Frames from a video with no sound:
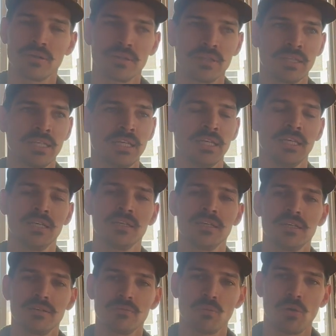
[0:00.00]
the
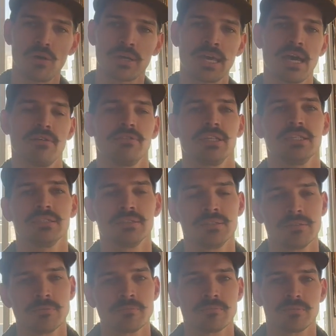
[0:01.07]
wall cavity.
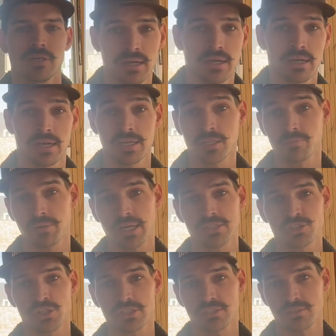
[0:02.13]
Other
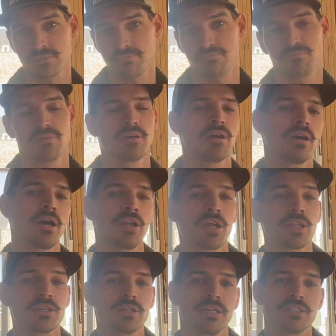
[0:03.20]
projects,
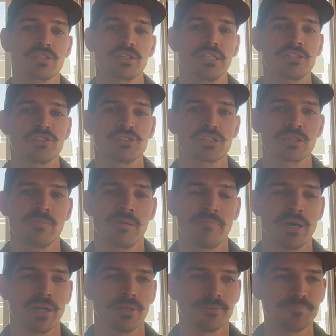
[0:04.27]
another insulation is going to be
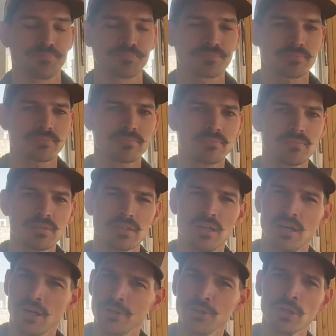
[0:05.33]
better.
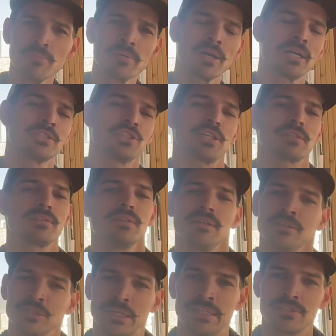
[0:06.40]
On your project,
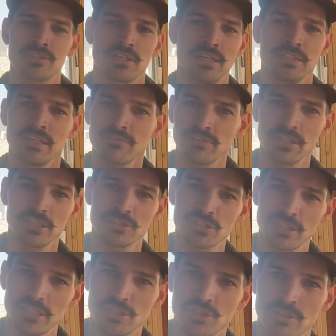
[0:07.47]
a different
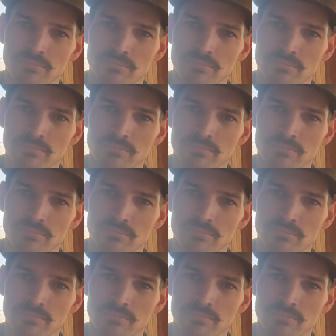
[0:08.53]
insulation